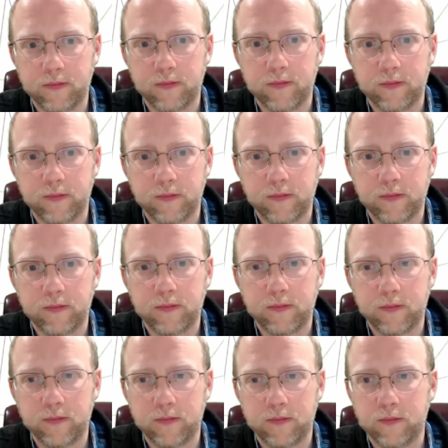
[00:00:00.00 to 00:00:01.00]

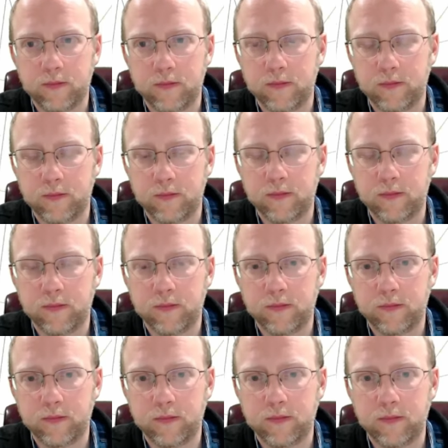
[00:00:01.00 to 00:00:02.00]

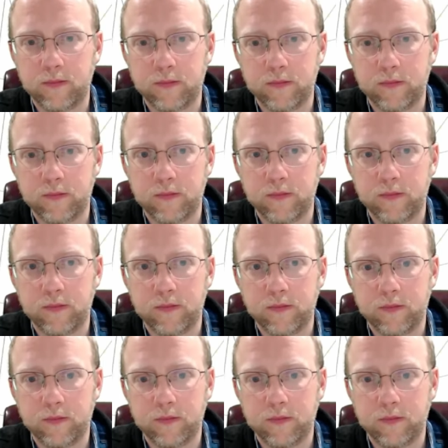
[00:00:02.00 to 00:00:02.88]
(not speaking)